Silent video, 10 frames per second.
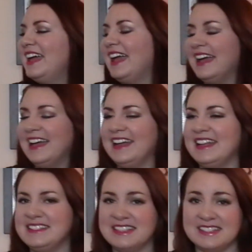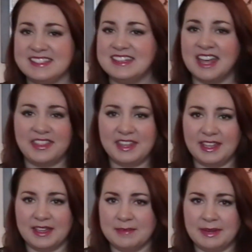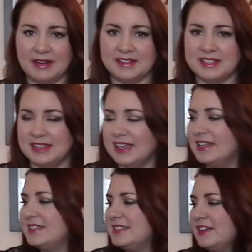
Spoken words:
and it does nothing compared to this.